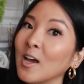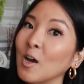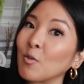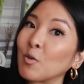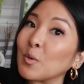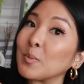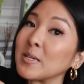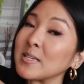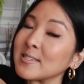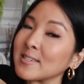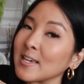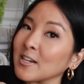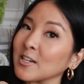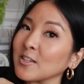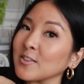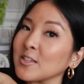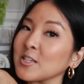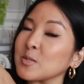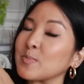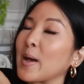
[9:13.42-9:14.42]
will be
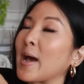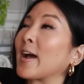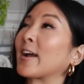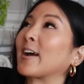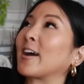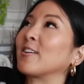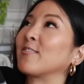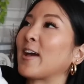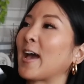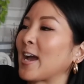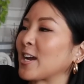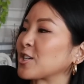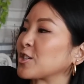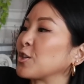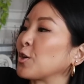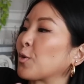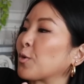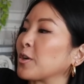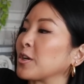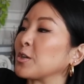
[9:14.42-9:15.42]
sending these back. I've
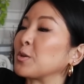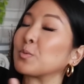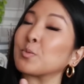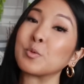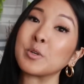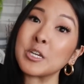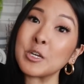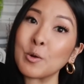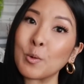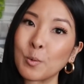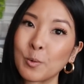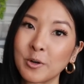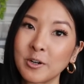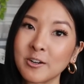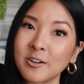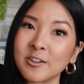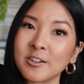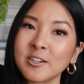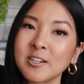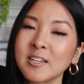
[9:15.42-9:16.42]
actually already
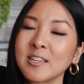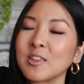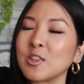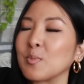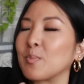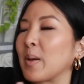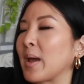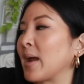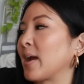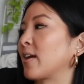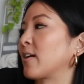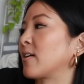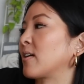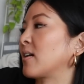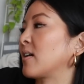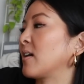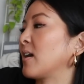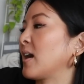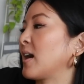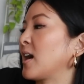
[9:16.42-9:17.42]
reordered the
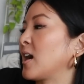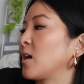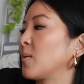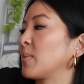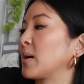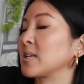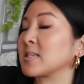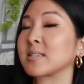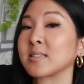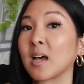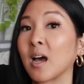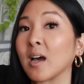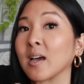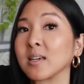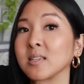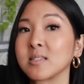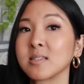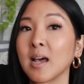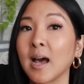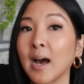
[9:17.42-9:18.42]
pair a
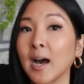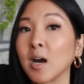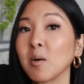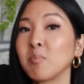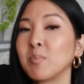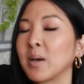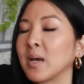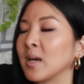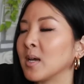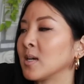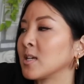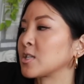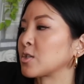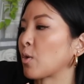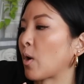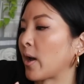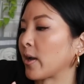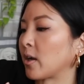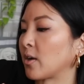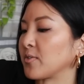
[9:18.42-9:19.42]
size up. So
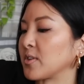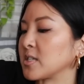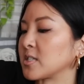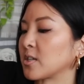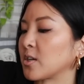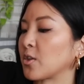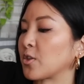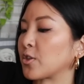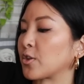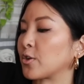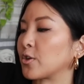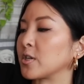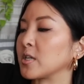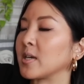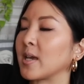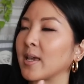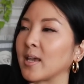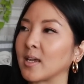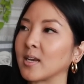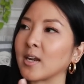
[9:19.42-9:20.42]
I got these in a
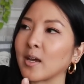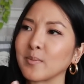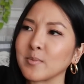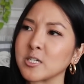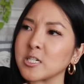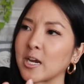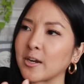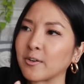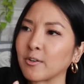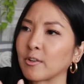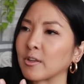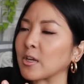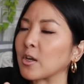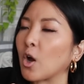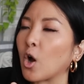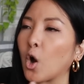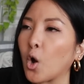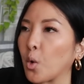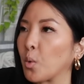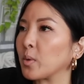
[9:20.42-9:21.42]
38. I'm generally
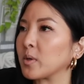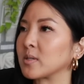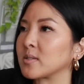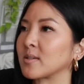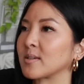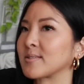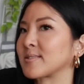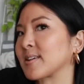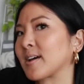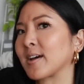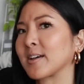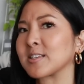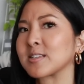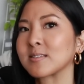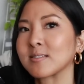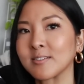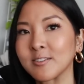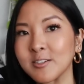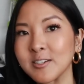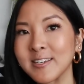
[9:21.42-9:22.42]
always a size
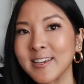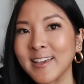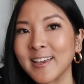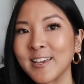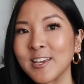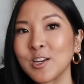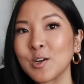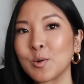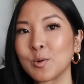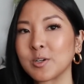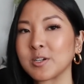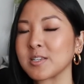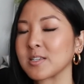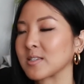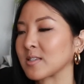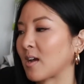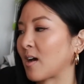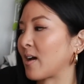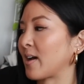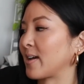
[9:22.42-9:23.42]
38 or a
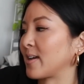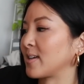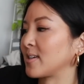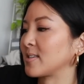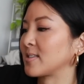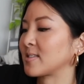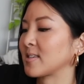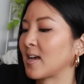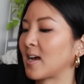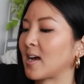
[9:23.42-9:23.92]
size